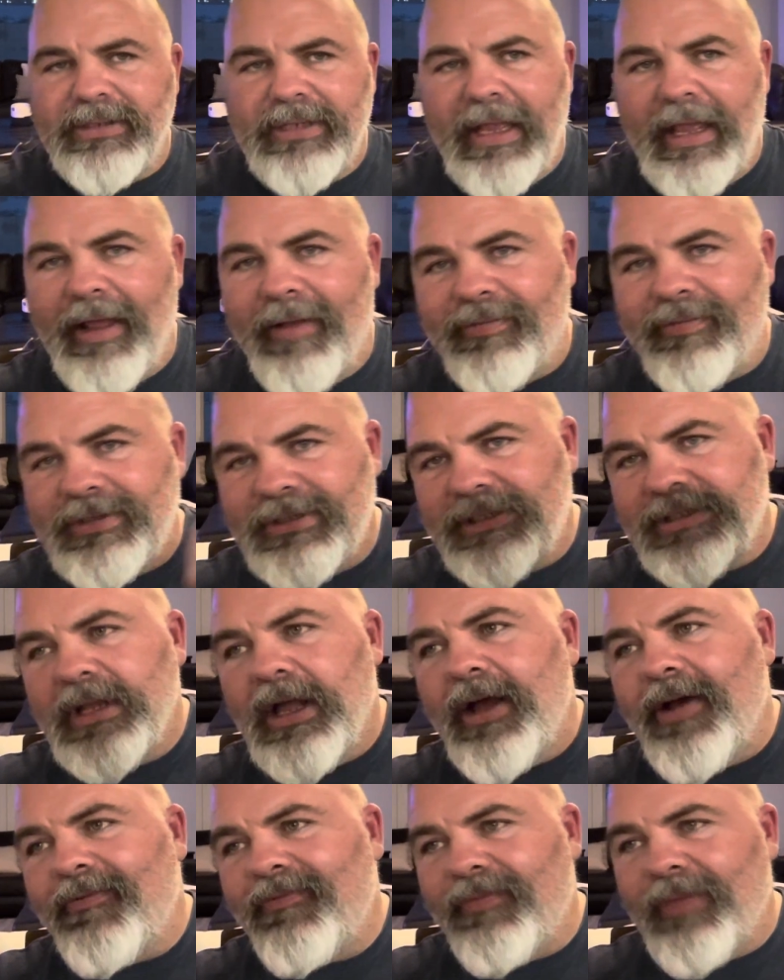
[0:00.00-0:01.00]
They have
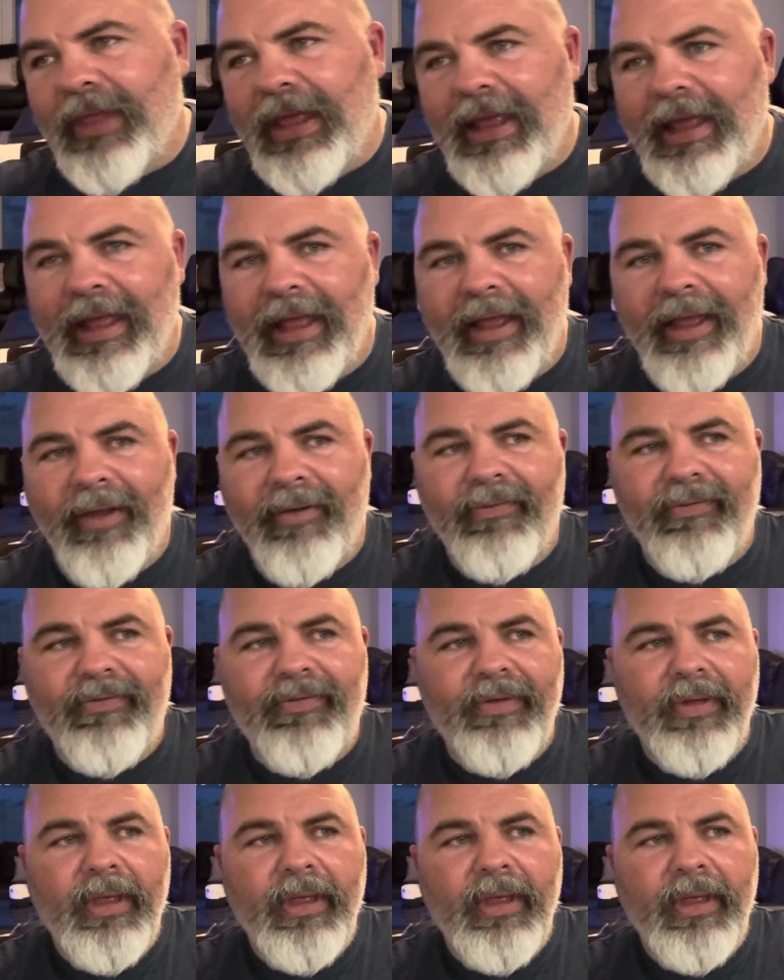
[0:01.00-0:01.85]
snuff. They have,